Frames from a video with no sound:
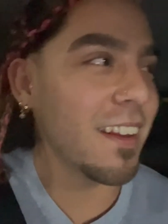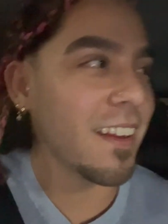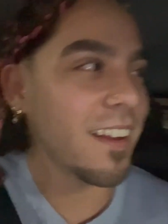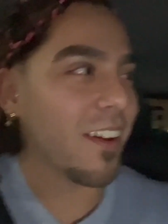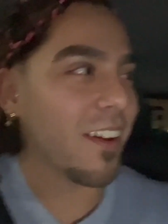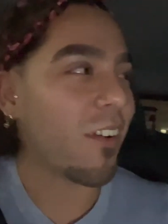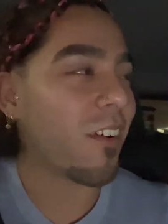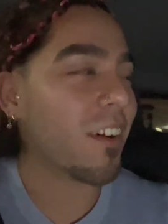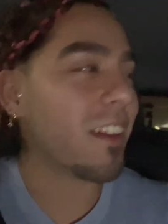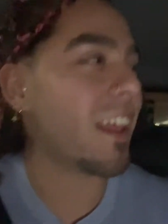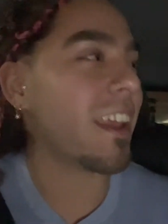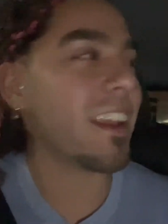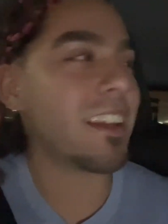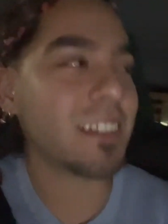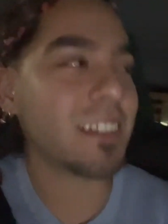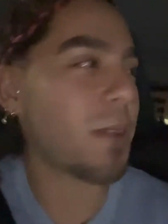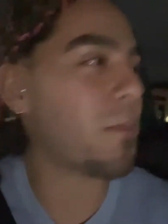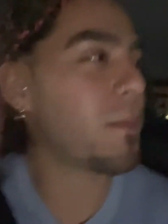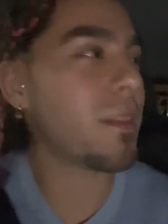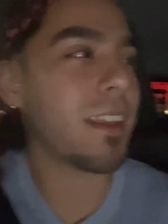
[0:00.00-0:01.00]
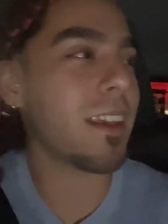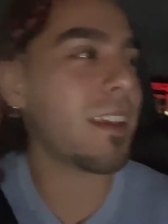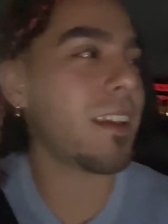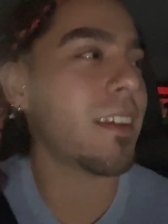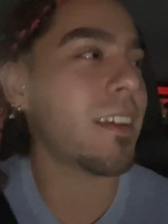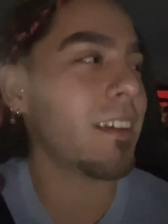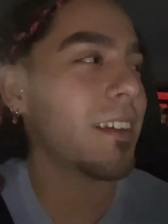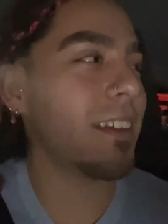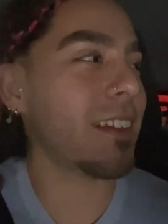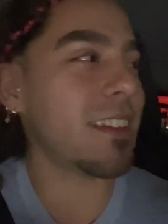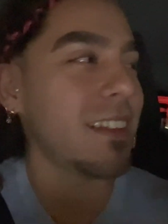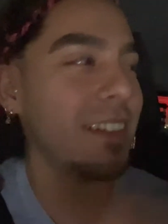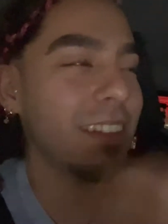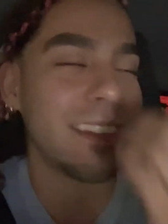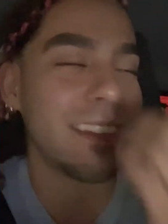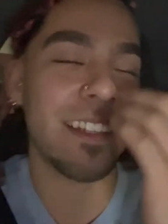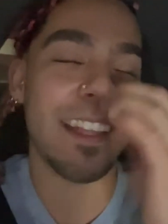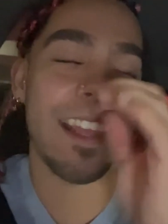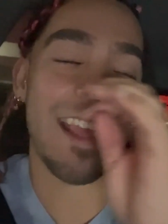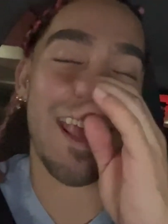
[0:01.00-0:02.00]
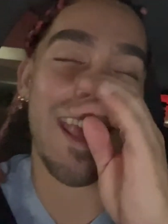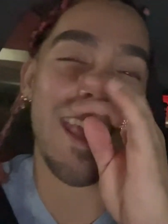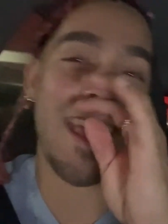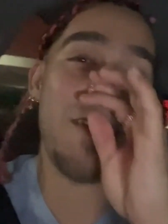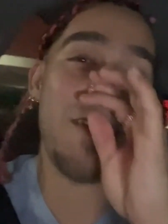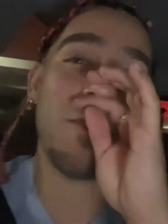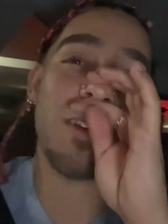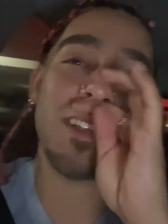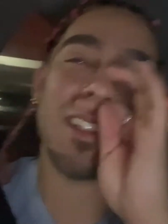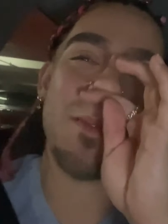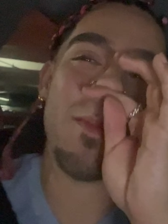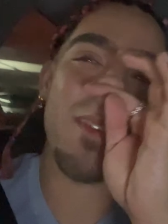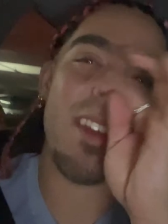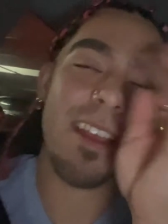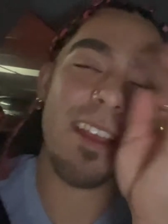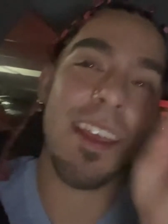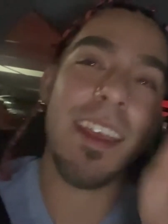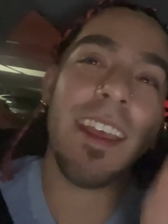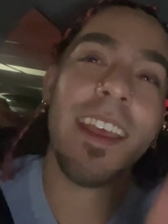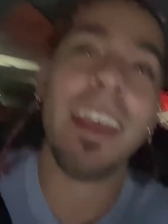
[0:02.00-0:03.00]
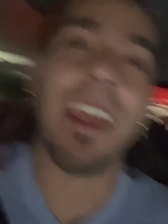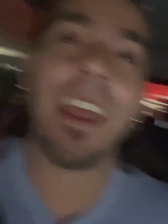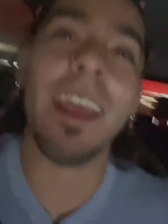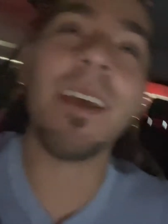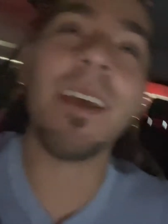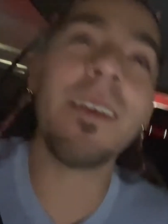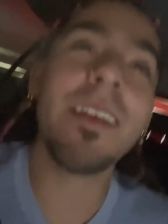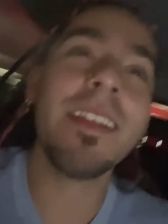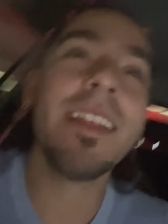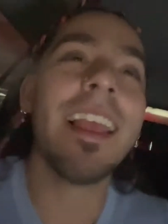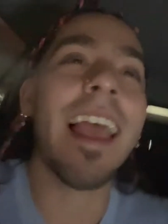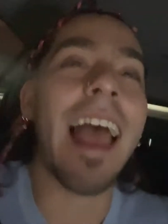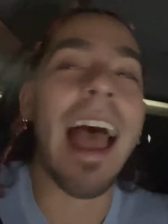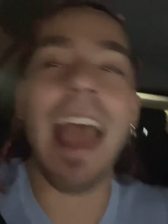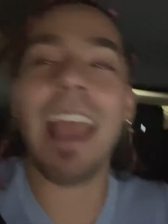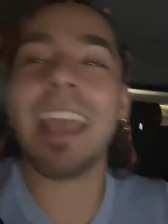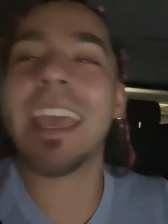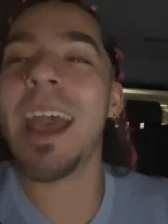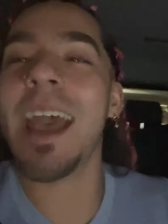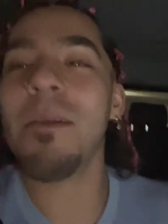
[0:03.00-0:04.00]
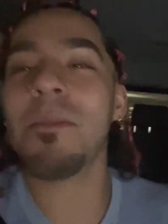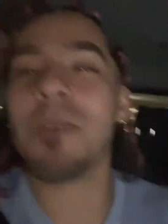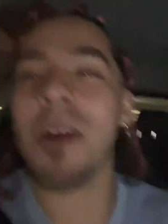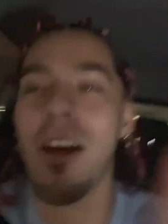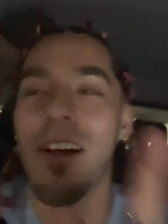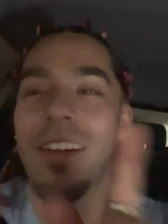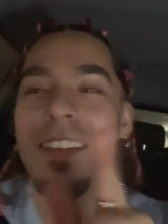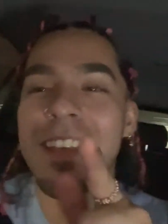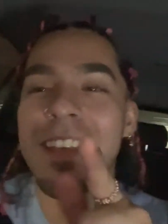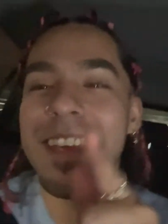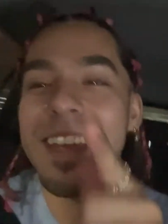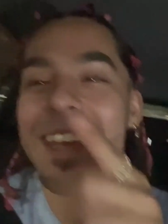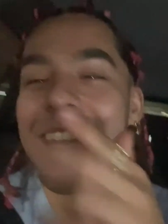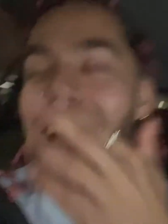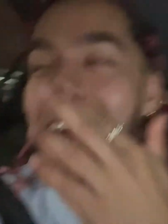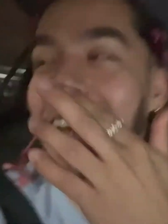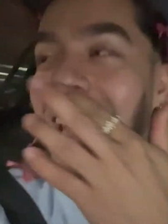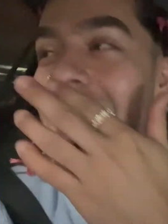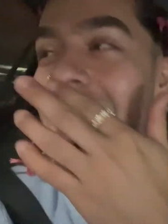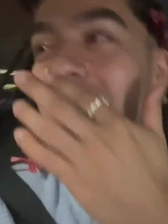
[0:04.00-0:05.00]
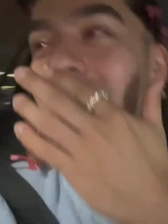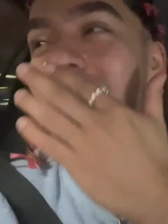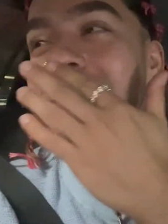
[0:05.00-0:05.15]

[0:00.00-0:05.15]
or like something it was it, I, no I kept calling it I kept